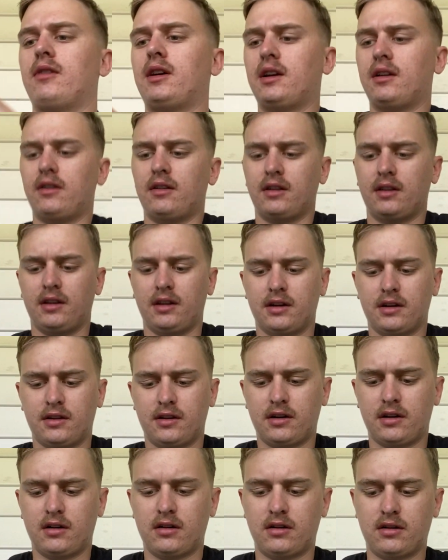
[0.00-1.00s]
rather than the
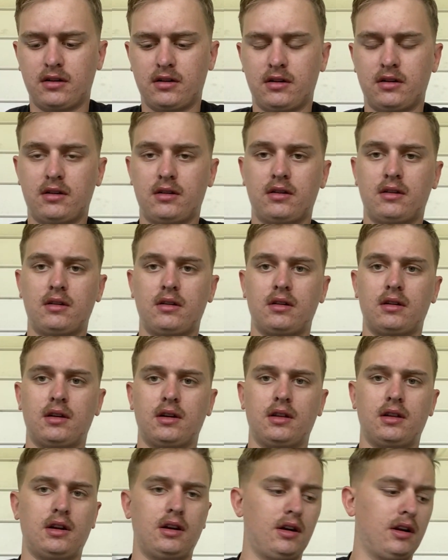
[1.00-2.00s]
other.
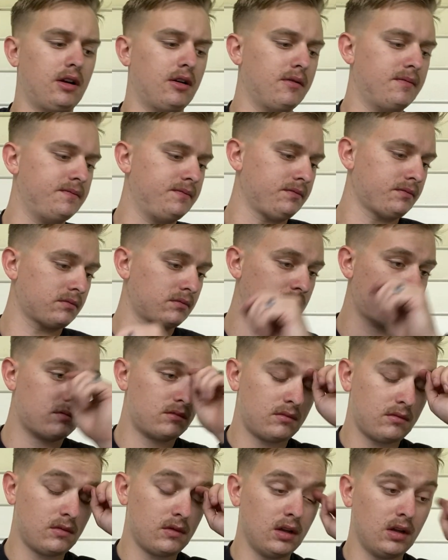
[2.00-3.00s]
There you go.
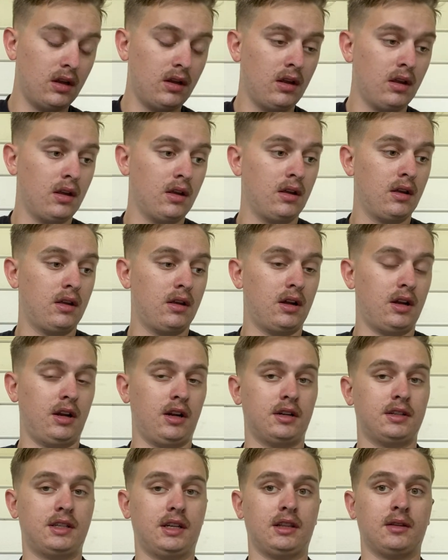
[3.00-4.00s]
And
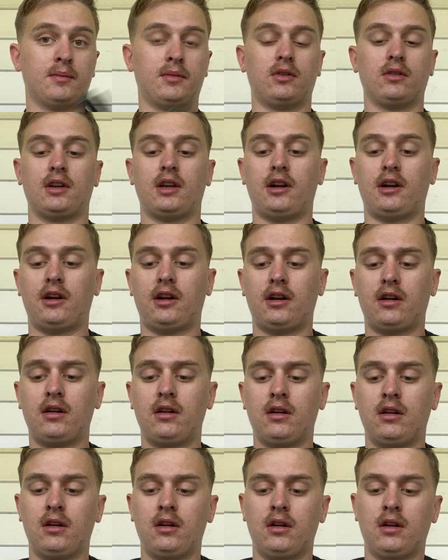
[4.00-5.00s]
you're gonna take the bolt carrier,
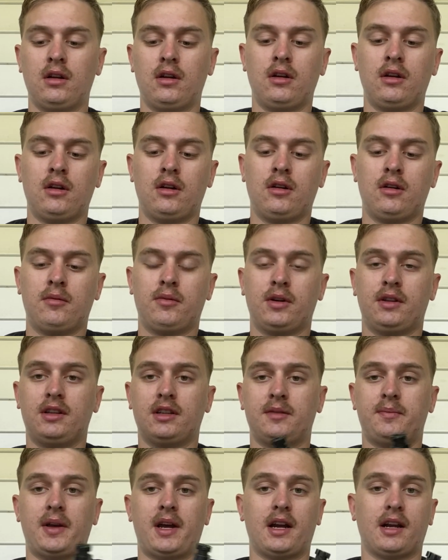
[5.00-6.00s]
put
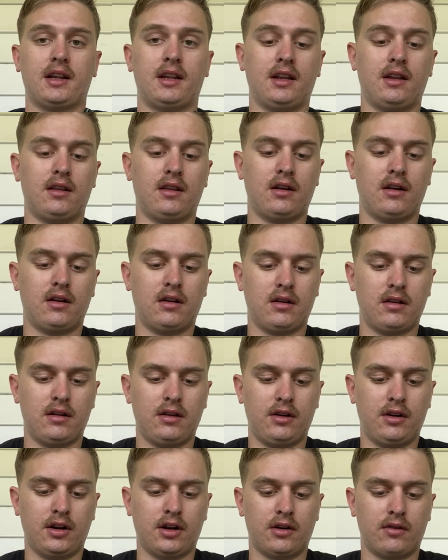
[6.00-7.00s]
this back in there.
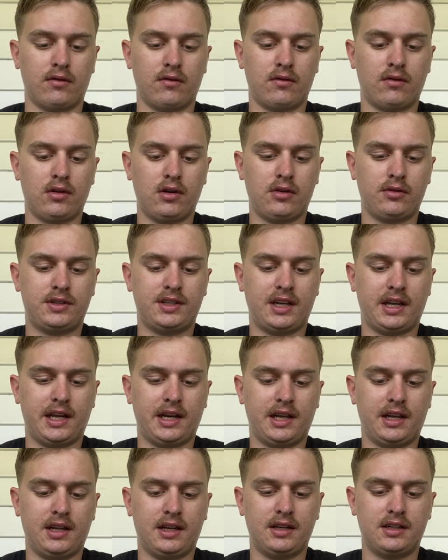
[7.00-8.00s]
You're gonna
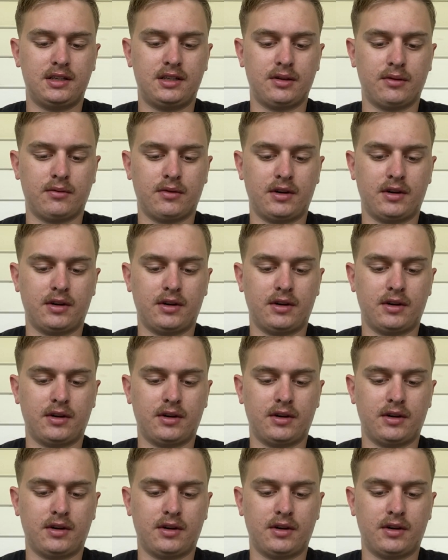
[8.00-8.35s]
rotate it to